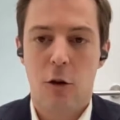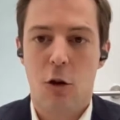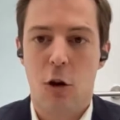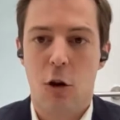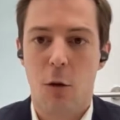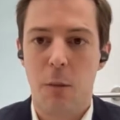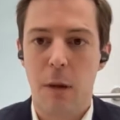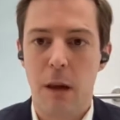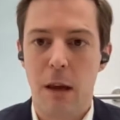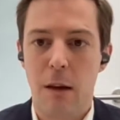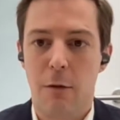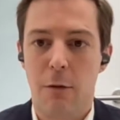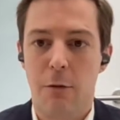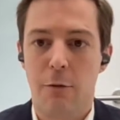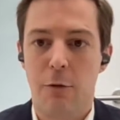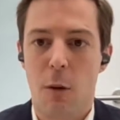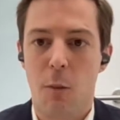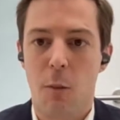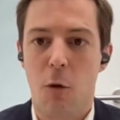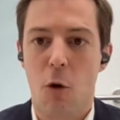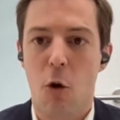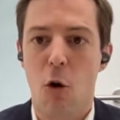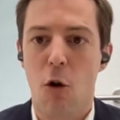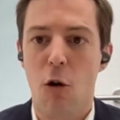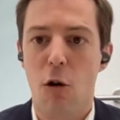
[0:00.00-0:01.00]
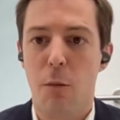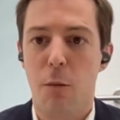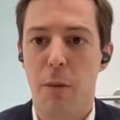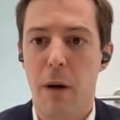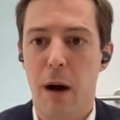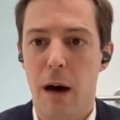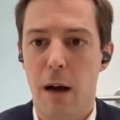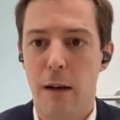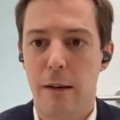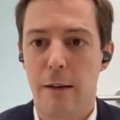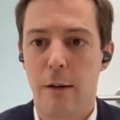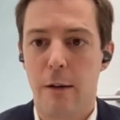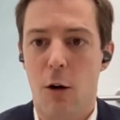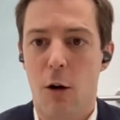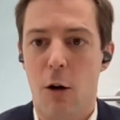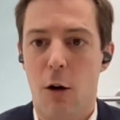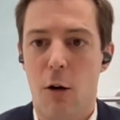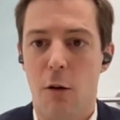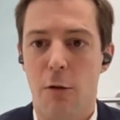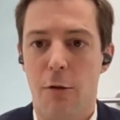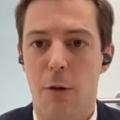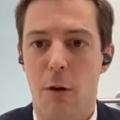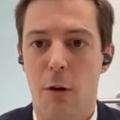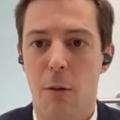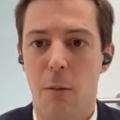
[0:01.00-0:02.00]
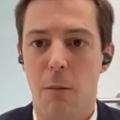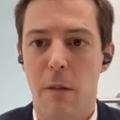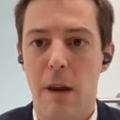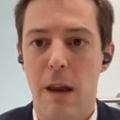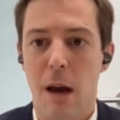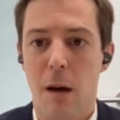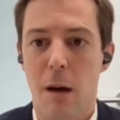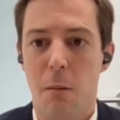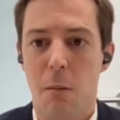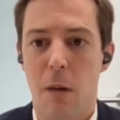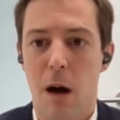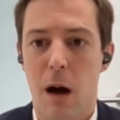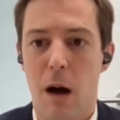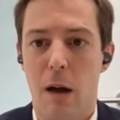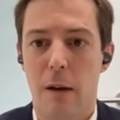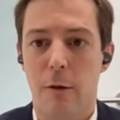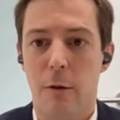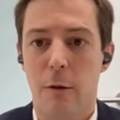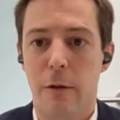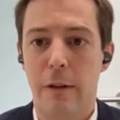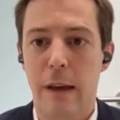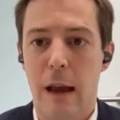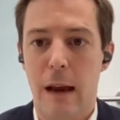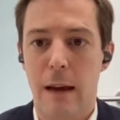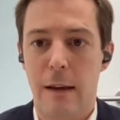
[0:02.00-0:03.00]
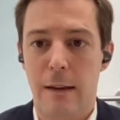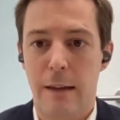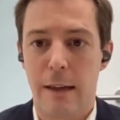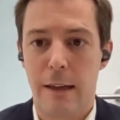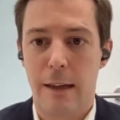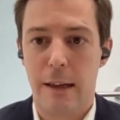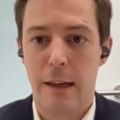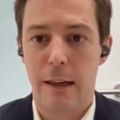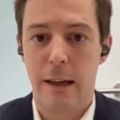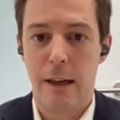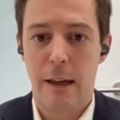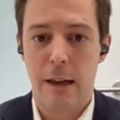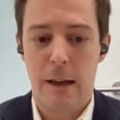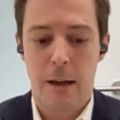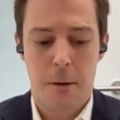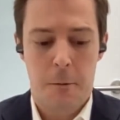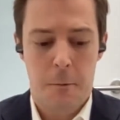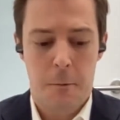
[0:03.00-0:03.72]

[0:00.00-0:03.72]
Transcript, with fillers: coming from all parts of Myanmar society.